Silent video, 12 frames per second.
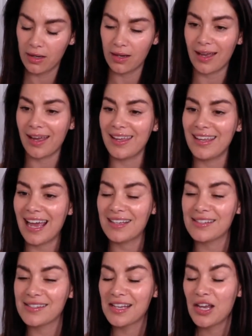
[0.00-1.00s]
Okay,
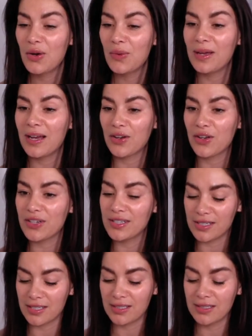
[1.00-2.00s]
yes, we are good.